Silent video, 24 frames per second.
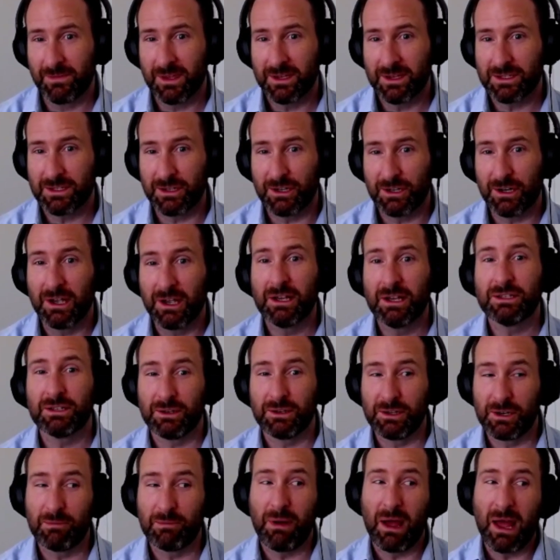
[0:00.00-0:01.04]
So
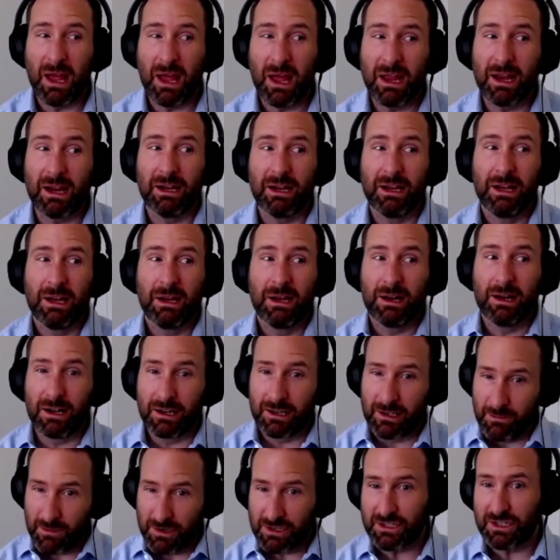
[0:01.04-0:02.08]
you're paying a
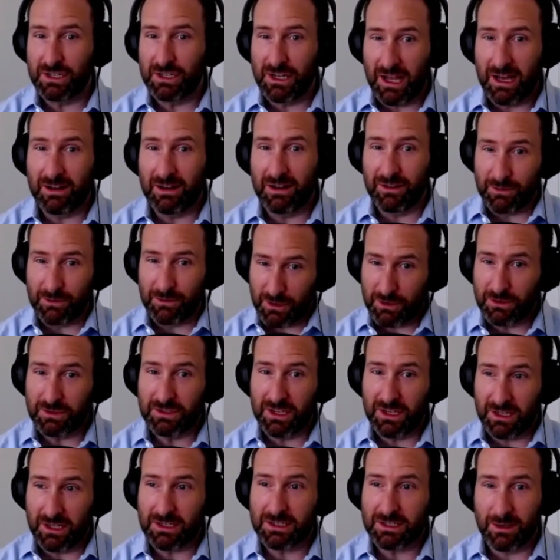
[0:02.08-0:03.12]
commission to have an OTA
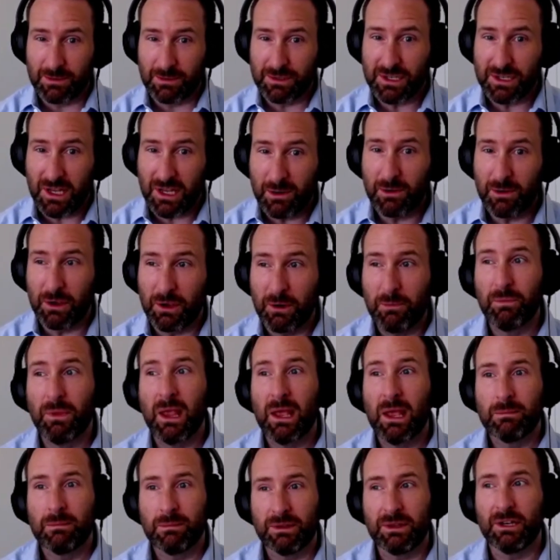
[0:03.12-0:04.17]
guest come and stay with you,
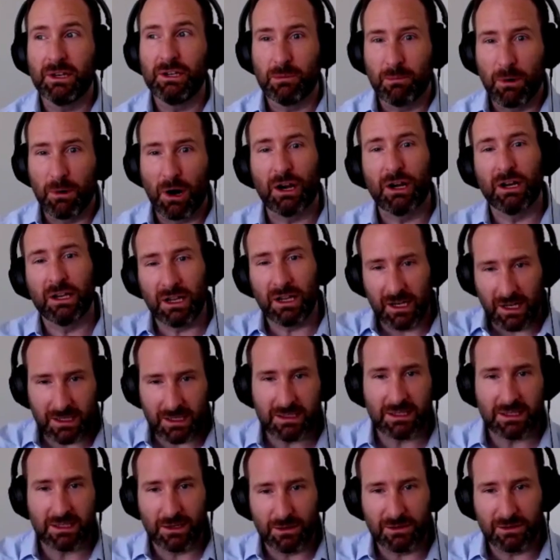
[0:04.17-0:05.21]
but then you're marketing
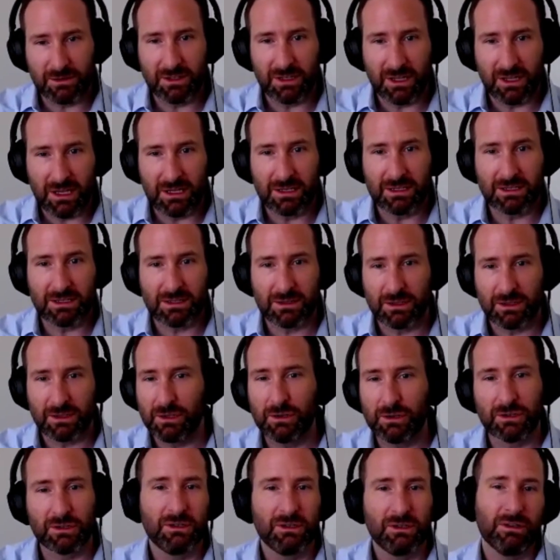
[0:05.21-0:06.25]
against the OTAs. So
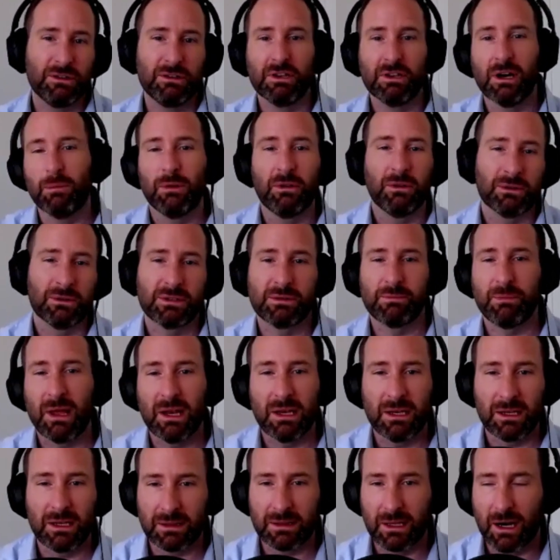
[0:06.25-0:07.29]
you're double
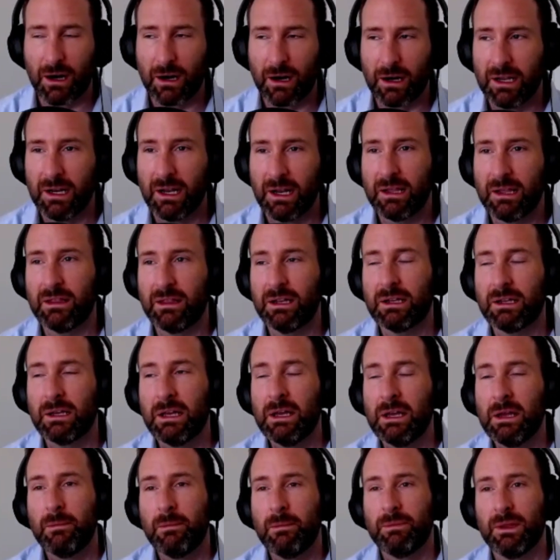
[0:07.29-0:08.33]
spending there. And I think,
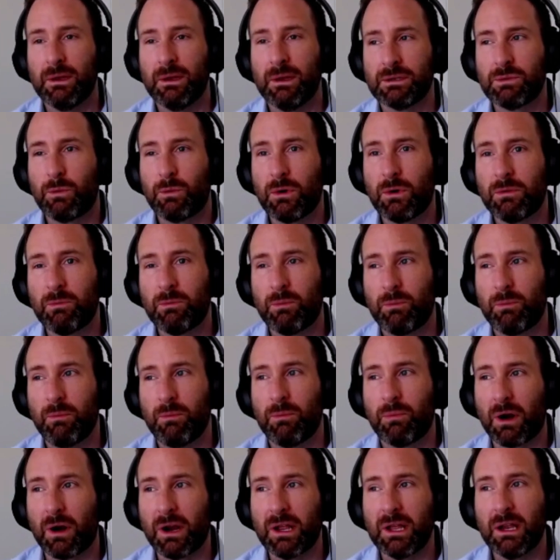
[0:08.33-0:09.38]
it's worth
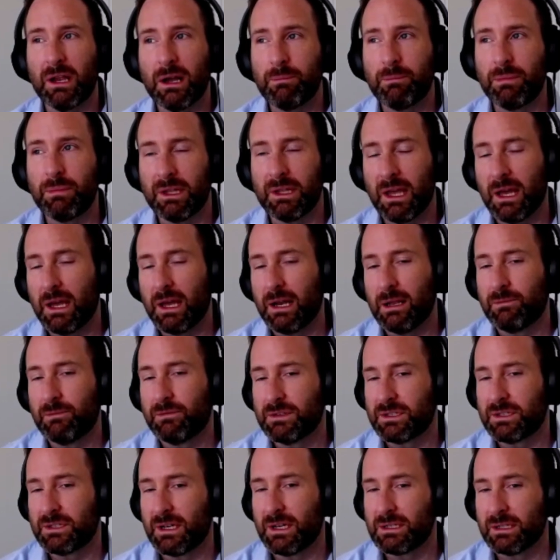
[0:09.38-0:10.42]
bringing up again,
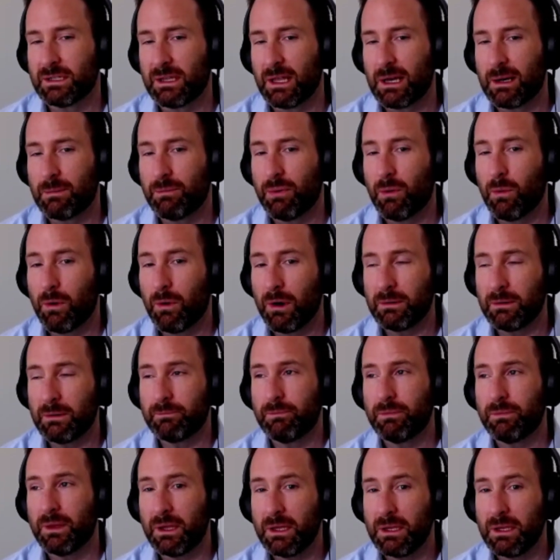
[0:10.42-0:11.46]
emphasizing that point
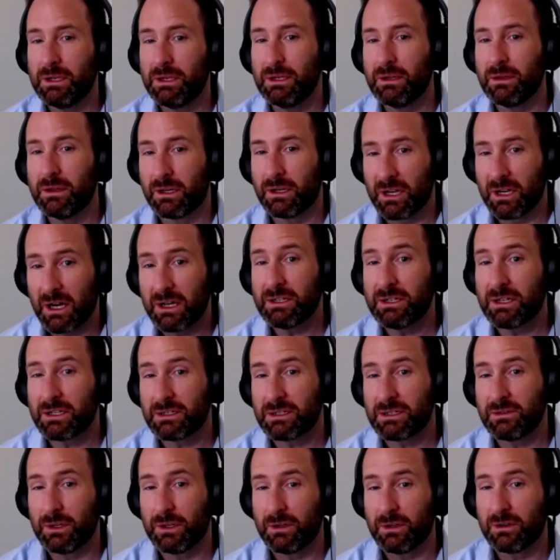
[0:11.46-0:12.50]
in the context
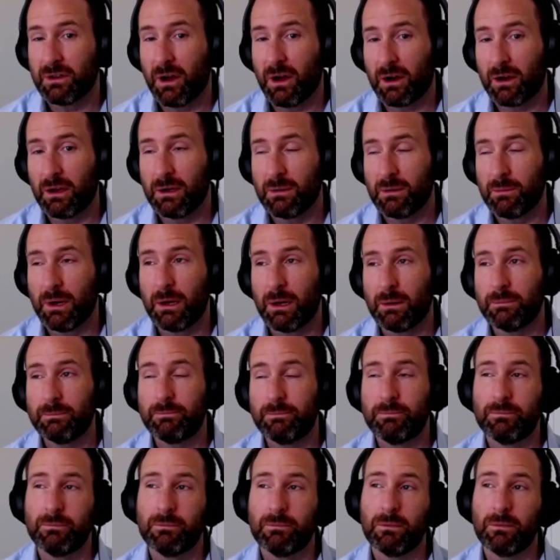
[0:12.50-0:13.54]
of what you're talking about,
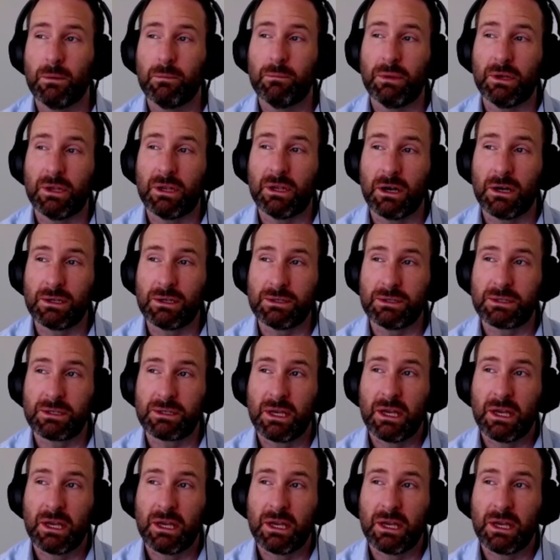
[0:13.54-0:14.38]
because